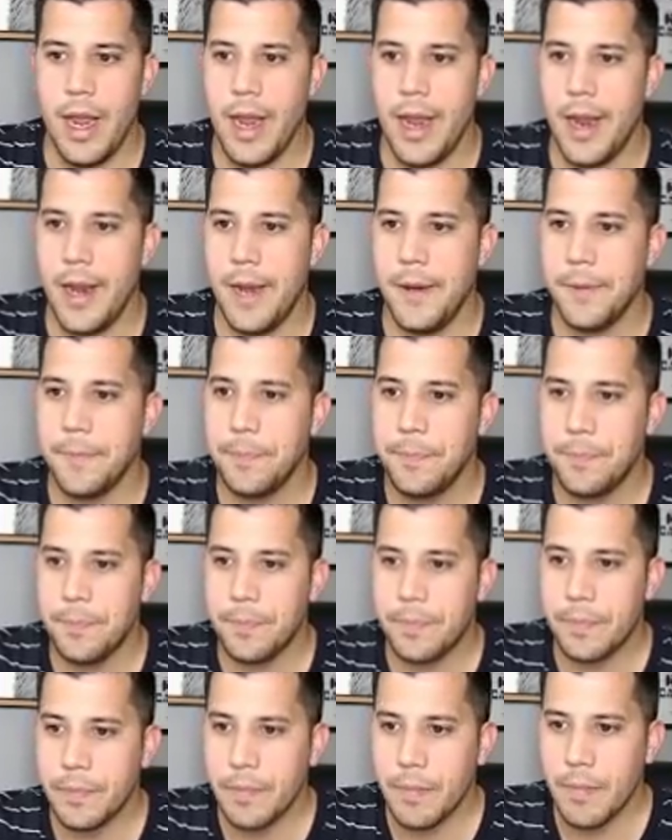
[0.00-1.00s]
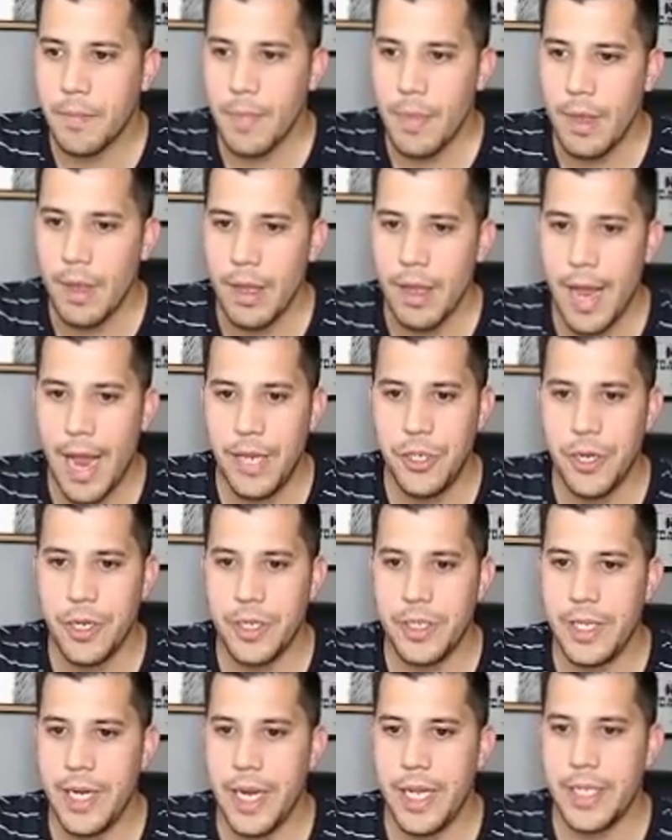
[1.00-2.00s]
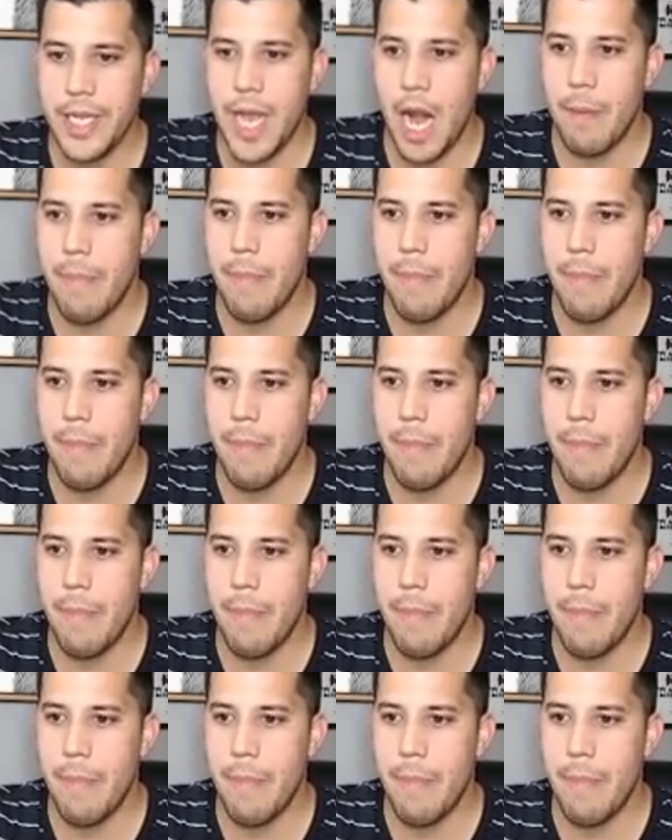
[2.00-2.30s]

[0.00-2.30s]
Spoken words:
and as you can see, it's kind of